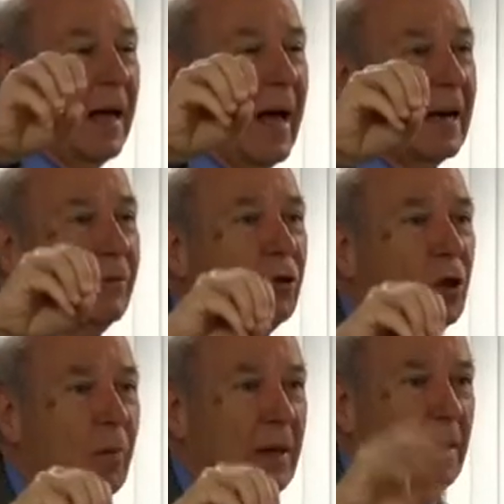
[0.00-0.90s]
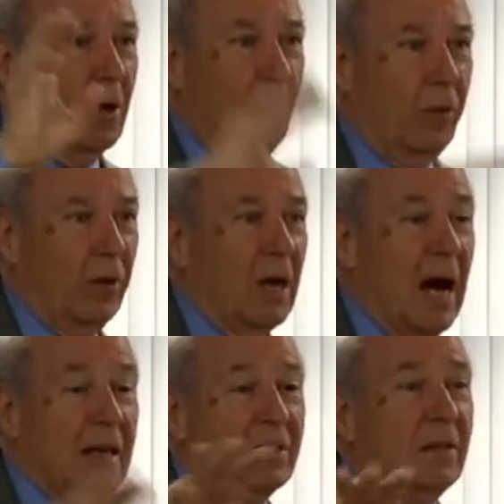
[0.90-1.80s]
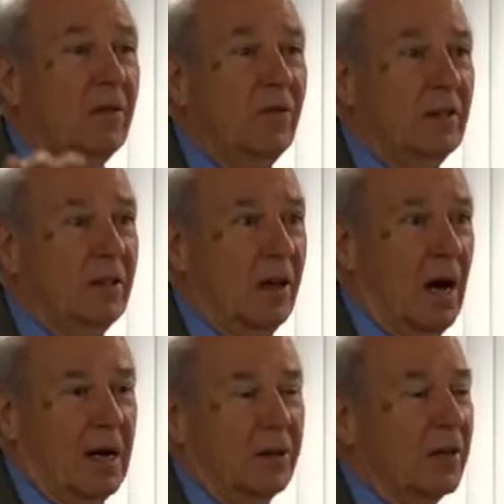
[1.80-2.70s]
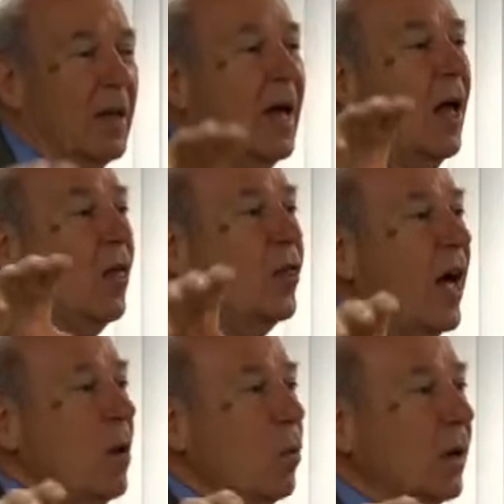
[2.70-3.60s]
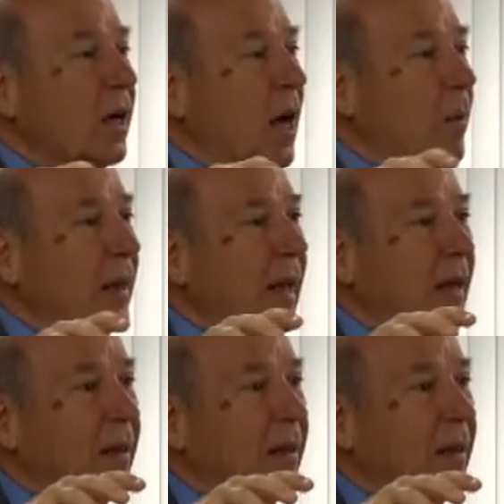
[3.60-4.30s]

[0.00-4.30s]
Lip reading: out of Germany, called the Goths and the Visigoths, they were coming and